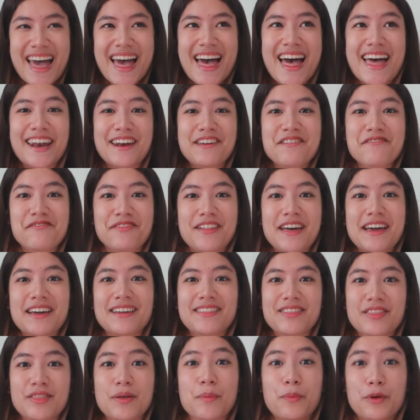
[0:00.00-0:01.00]
And if
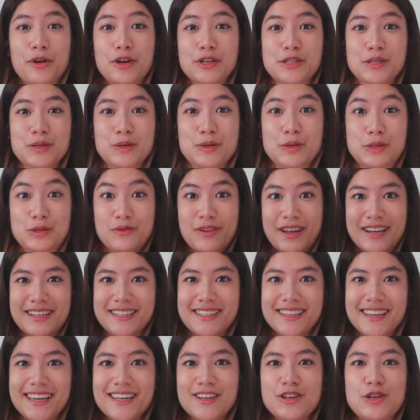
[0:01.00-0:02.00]
like the person who's
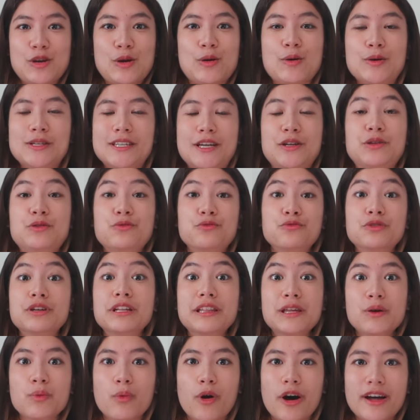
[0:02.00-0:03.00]
renting it knows that you
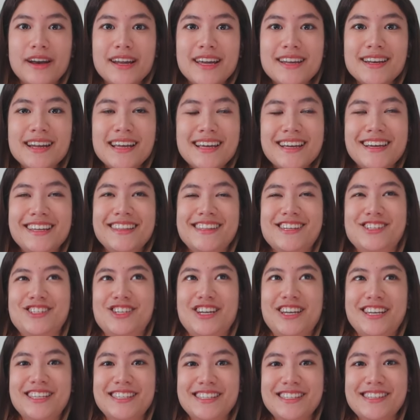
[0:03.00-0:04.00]
really want it, the
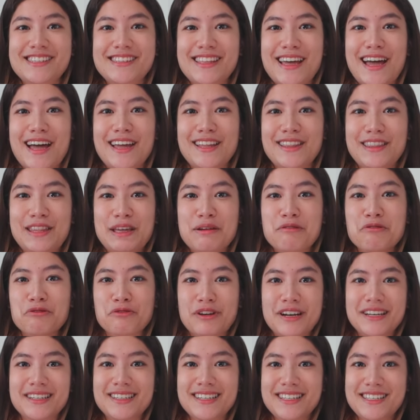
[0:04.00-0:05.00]
chances that they will
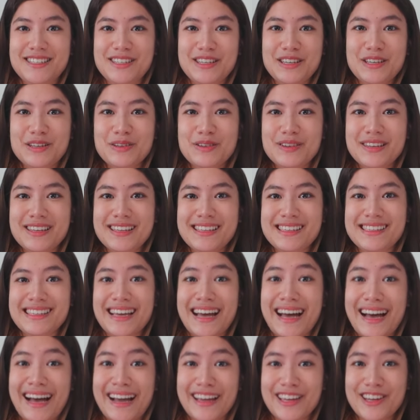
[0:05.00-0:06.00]
rent it to you is
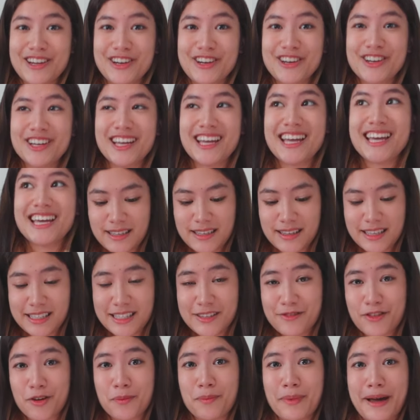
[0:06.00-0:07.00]
higher. This
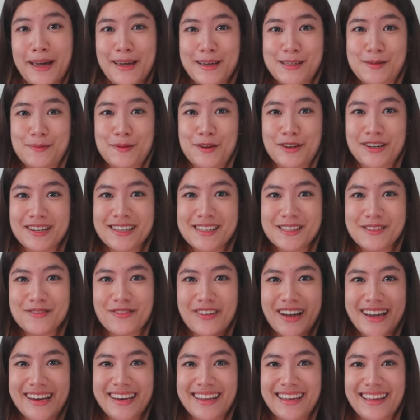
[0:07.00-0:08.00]
is from my experience
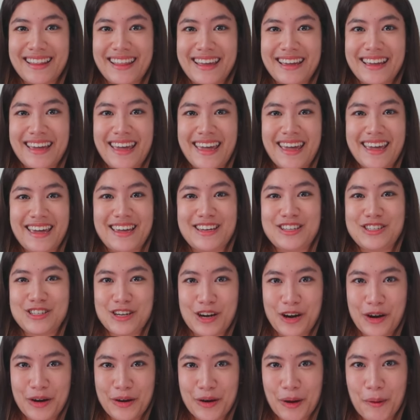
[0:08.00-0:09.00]
finding like a
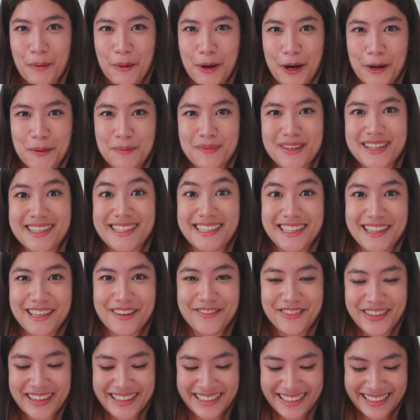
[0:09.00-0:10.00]
shared apartment to
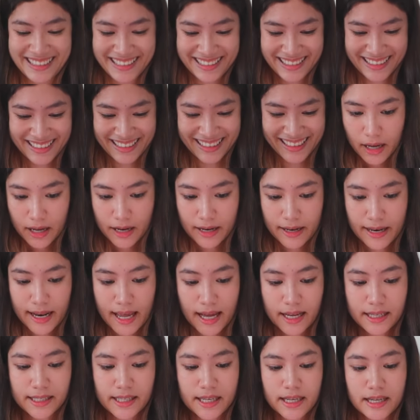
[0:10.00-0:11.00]
live in.
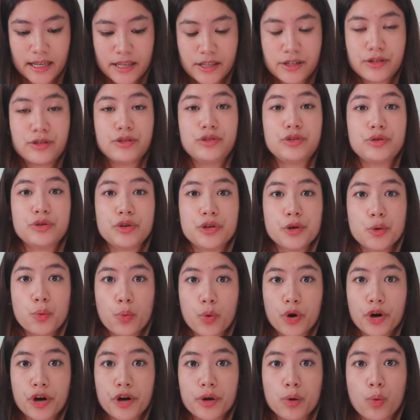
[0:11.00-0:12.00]
Next is, do you
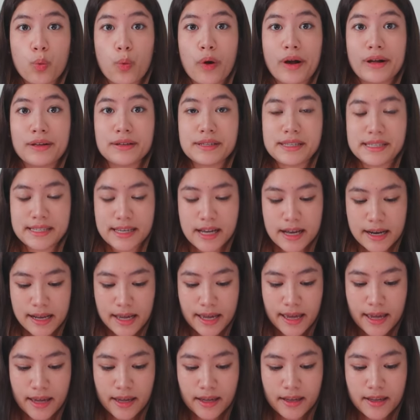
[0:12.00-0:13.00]
work while
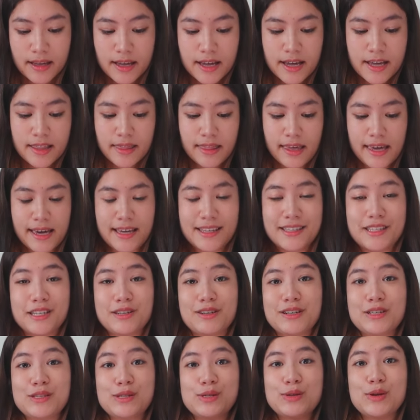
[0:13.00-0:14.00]
studying? The answer
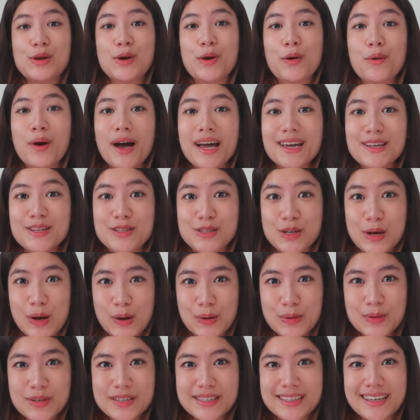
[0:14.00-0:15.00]
is no, I
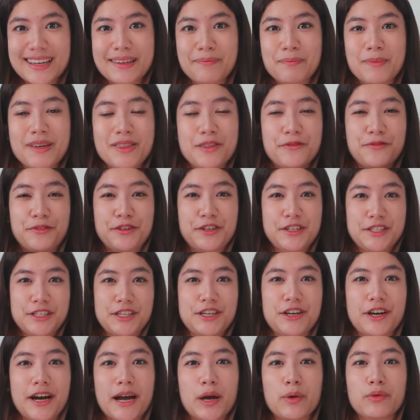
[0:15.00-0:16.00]
don't. In the first
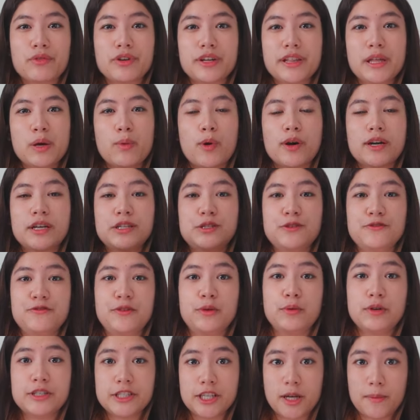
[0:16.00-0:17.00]
year, I really wanted to
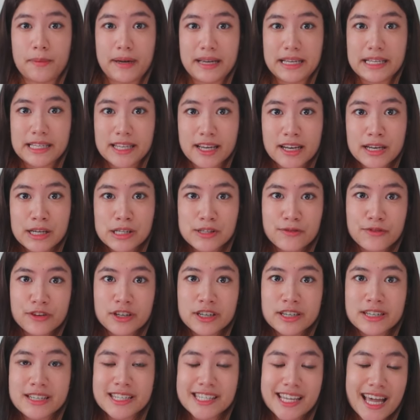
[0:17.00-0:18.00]
focus on my studies
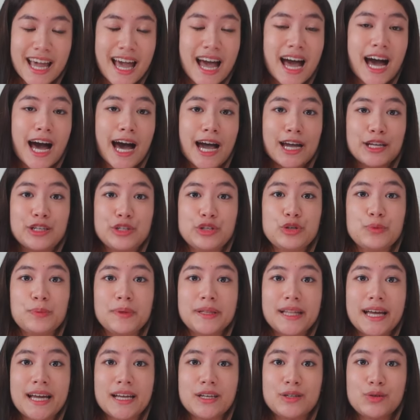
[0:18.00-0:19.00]
first. I do
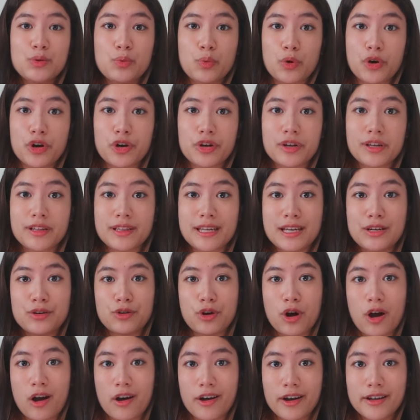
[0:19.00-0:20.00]
plan to work
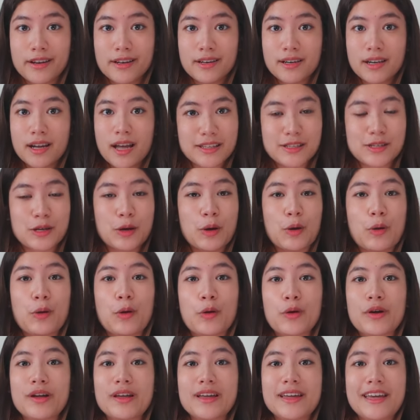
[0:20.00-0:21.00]
later on,
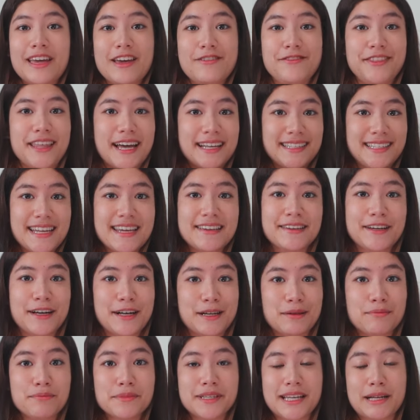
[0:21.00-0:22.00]
so if that day
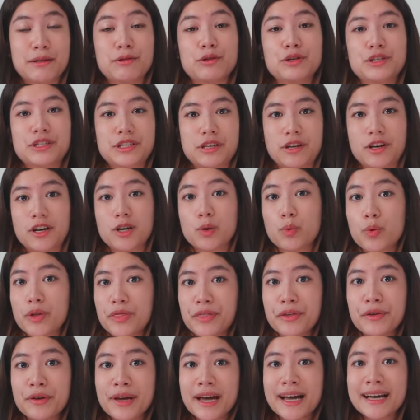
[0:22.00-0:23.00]
comes, I will share it
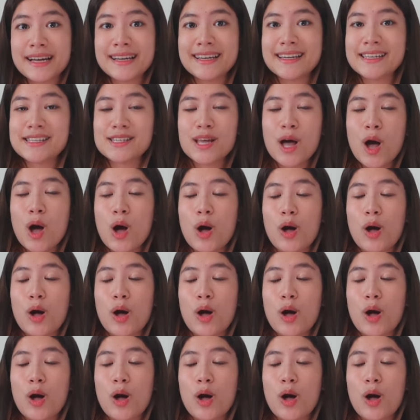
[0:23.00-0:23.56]
with you guys.